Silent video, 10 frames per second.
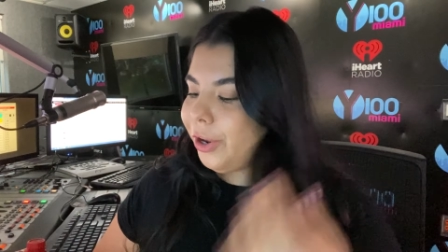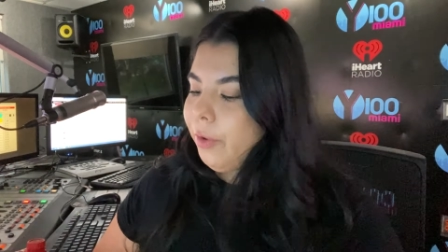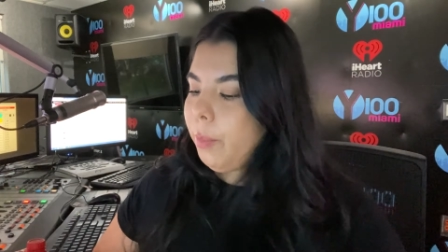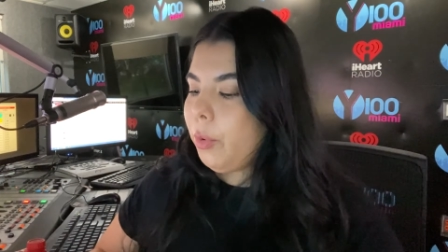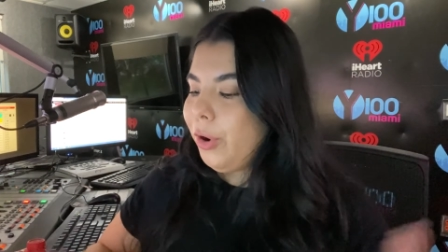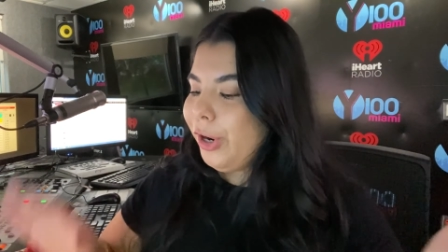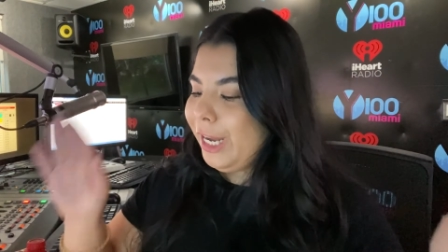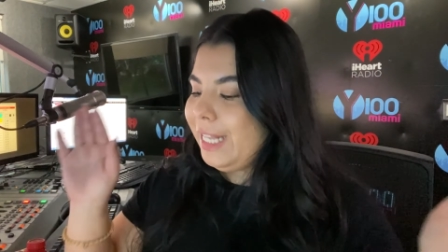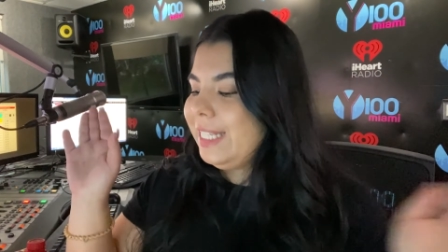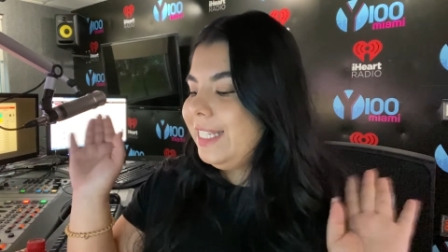report
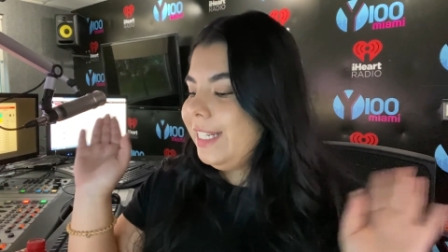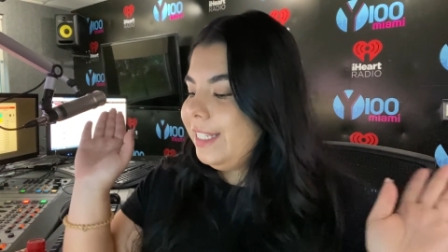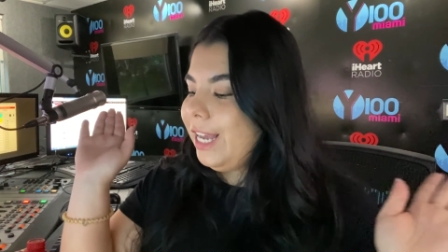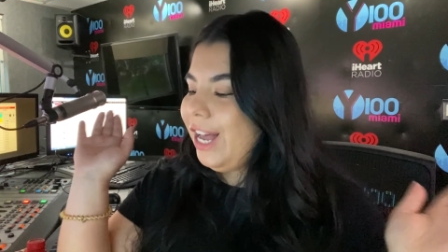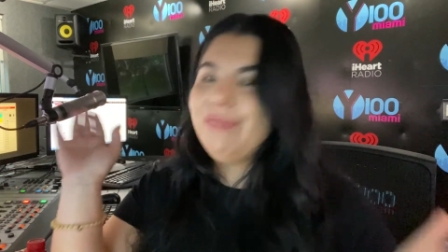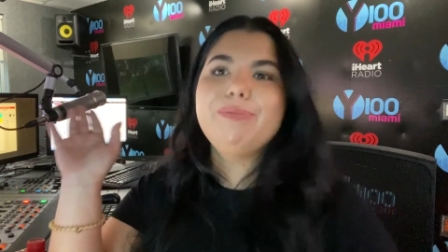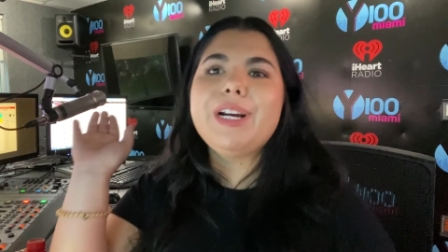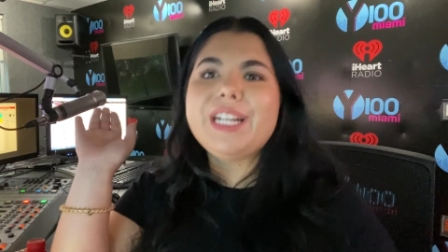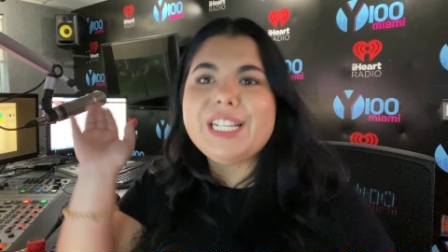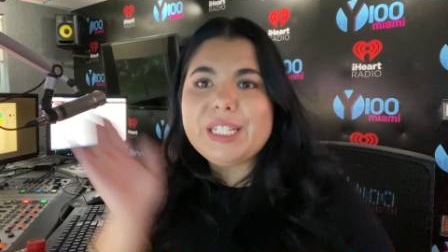consists of
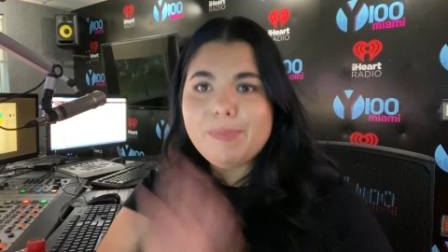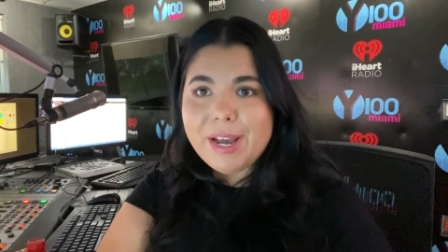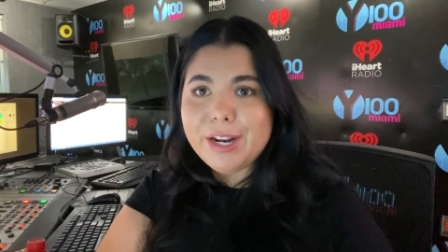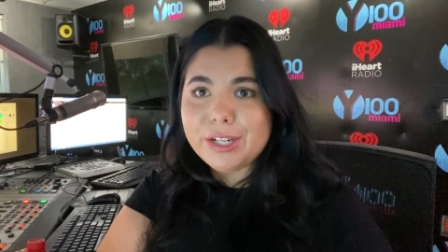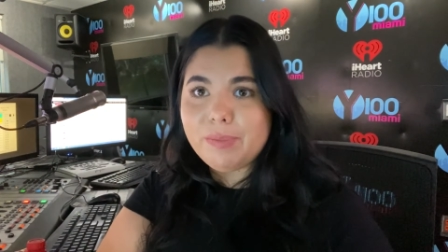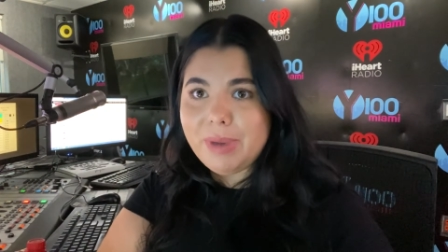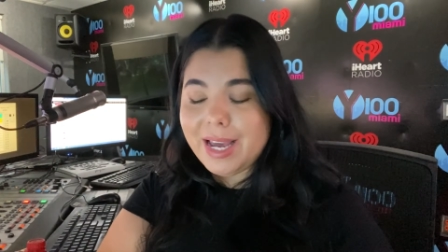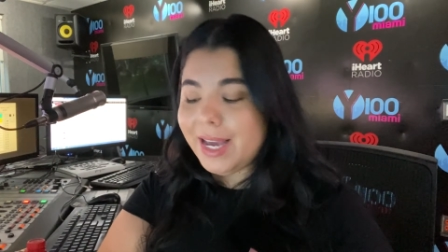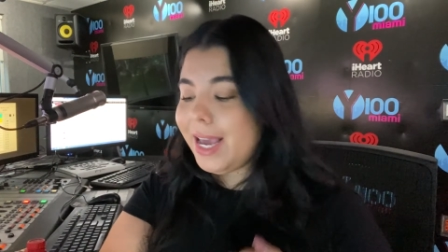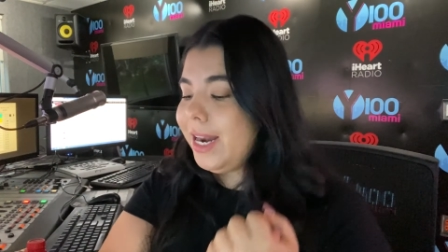Britney Spears
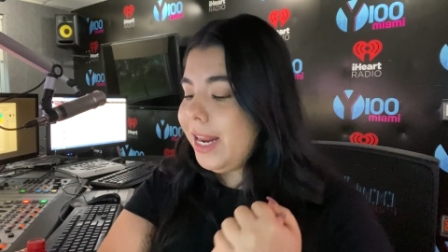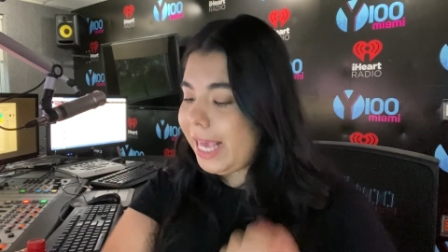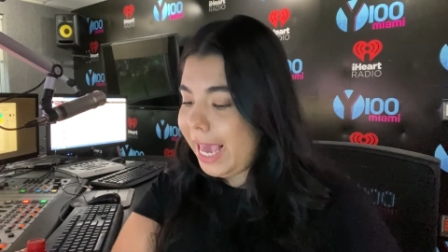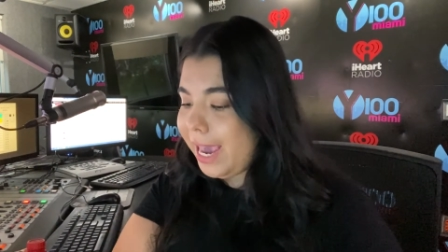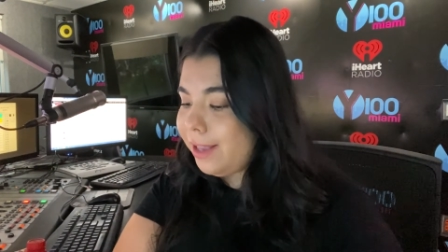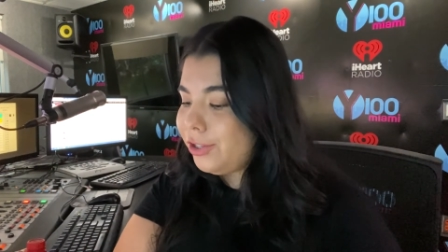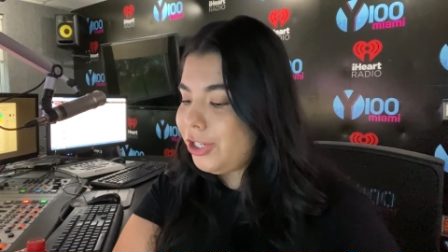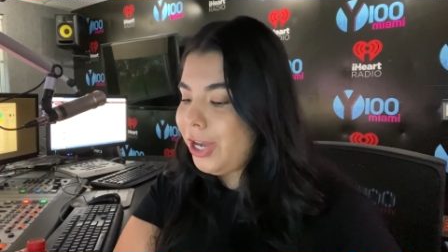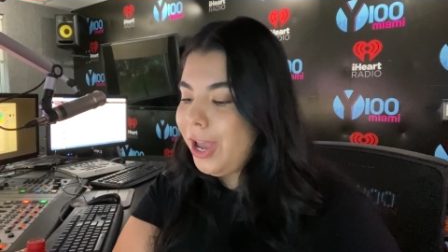being engaged.